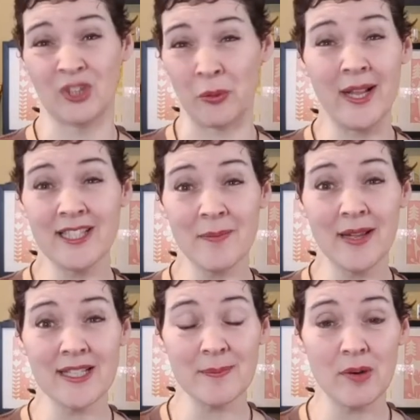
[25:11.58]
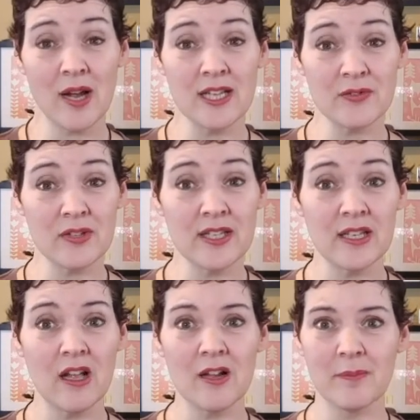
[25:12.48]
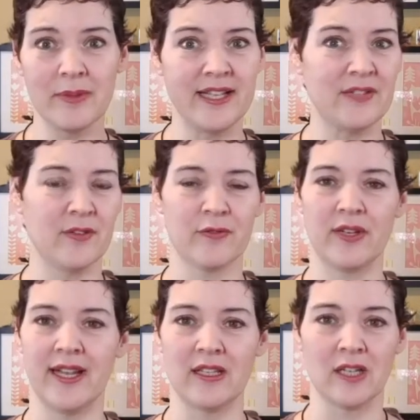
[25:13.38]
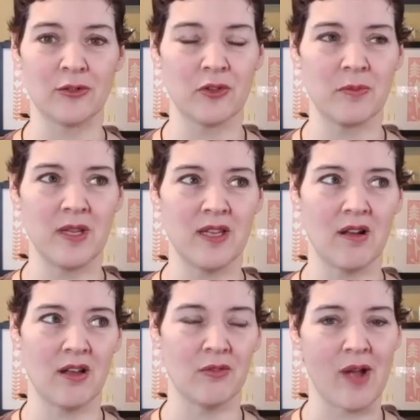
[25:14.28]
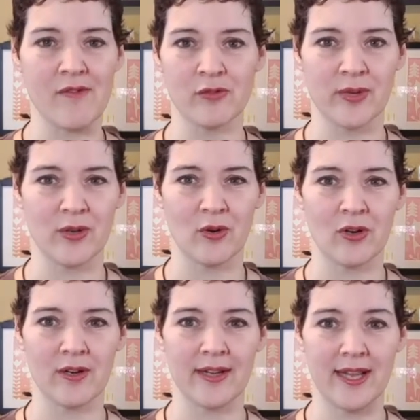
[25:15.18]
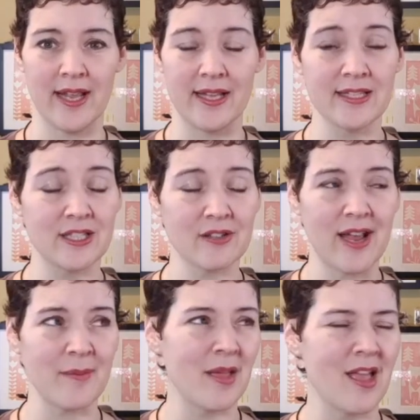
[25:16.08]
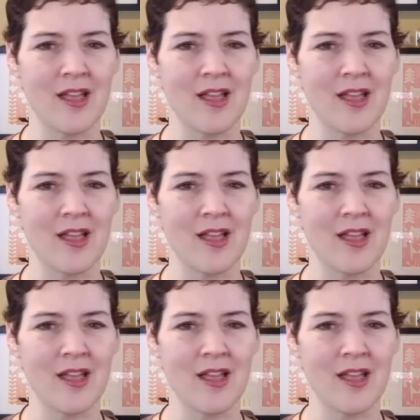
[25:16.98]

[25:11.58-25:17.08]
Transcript: donate something as a prize for the knit along, please feel free to get in touch with me on Ravelry or Instagram.